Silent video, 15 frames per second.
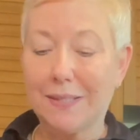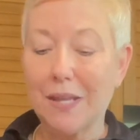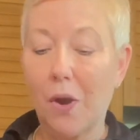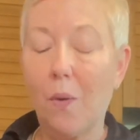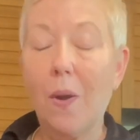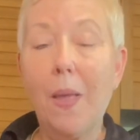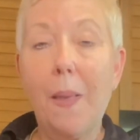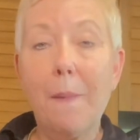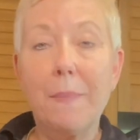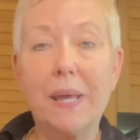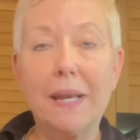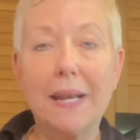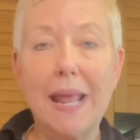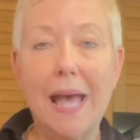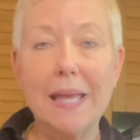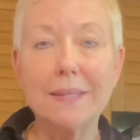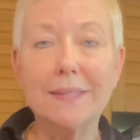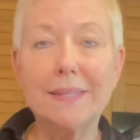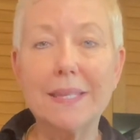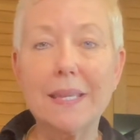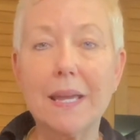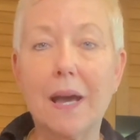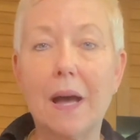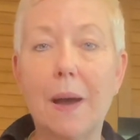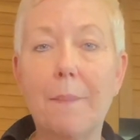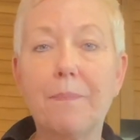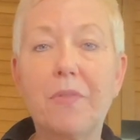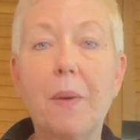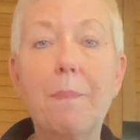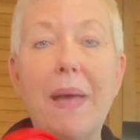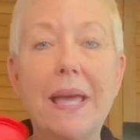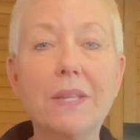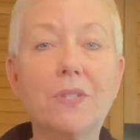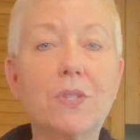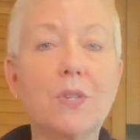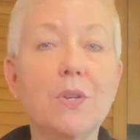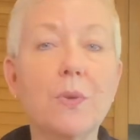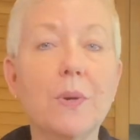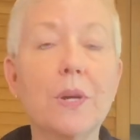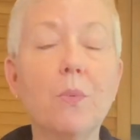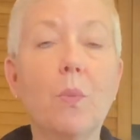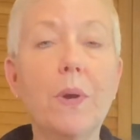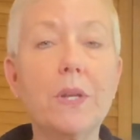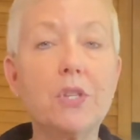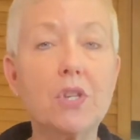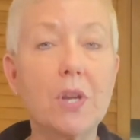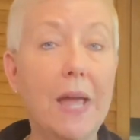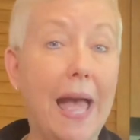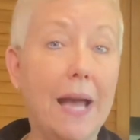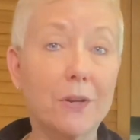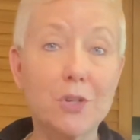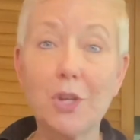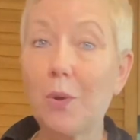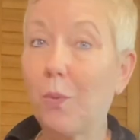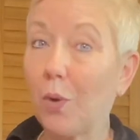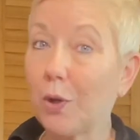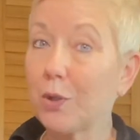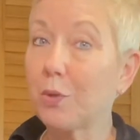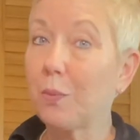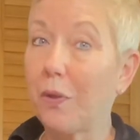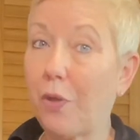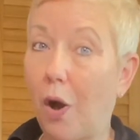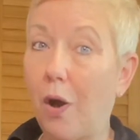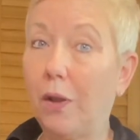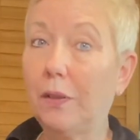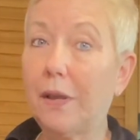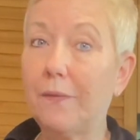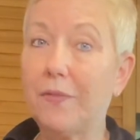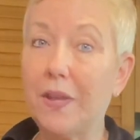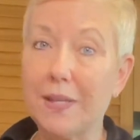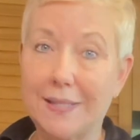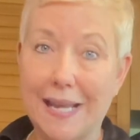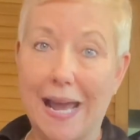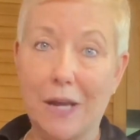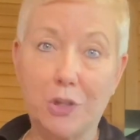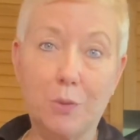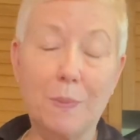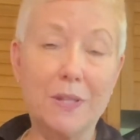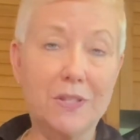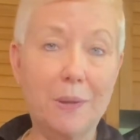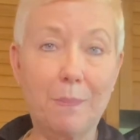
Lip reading: So, but it has the base to it, which actually works with all of the attachments.